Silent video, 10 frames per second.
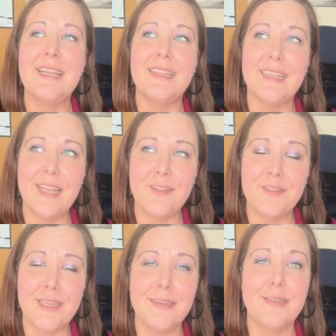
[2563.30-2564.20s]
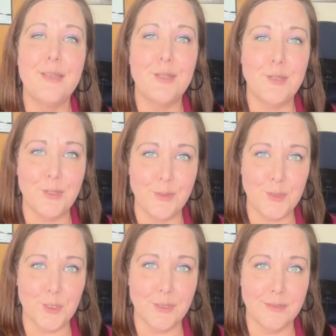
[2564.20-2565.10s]
Loving
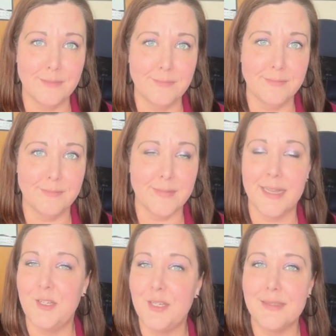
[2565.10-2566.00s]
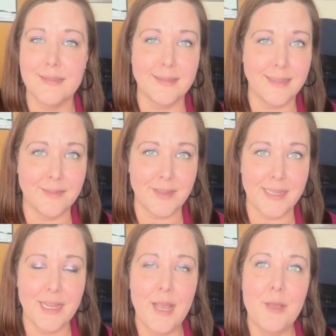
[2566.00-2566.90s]
neutral. I just love
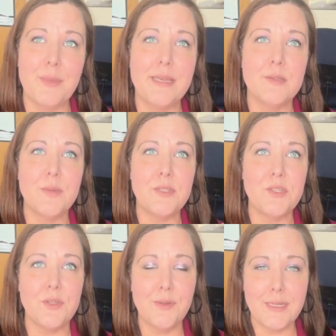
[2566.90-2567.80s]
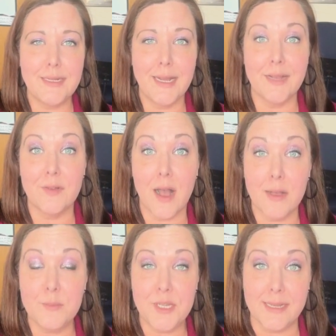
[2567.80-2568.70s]
it because we do need to have
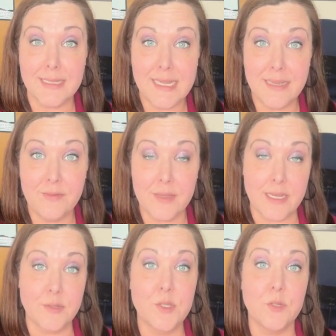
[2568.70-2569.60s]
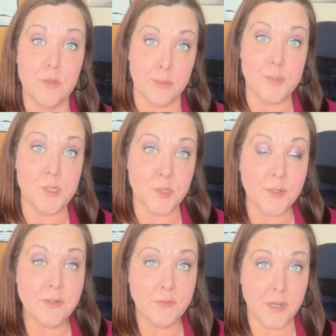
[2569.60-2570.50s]
objectivity to
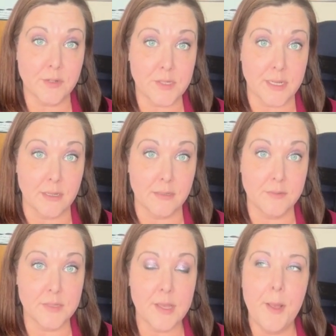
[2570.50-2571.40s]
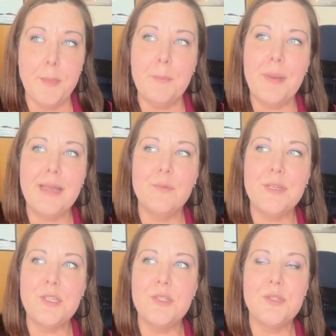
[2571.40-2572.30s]
observe ourselves, but we
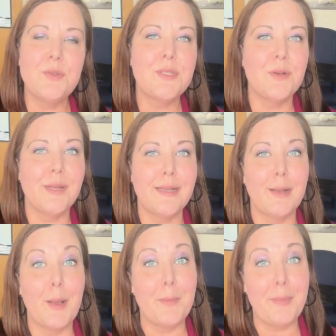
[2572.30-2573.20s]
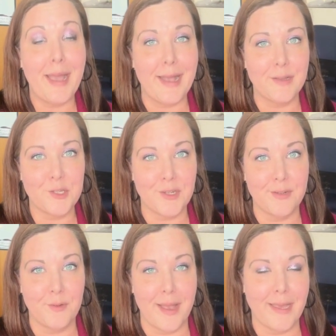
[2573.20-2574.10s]
should do so in a
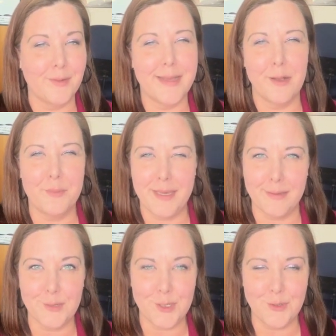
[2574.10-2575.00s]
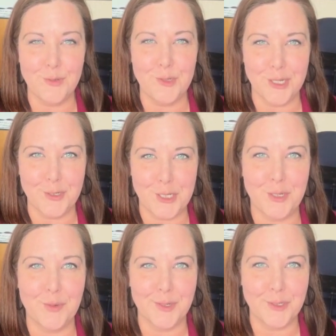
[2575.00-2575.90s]
compassionate way without being too
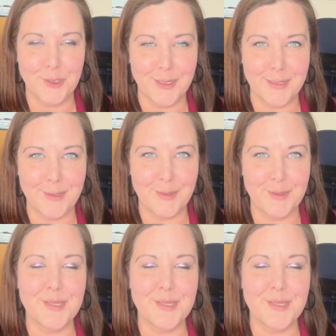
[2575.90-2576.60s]
judgy or critical.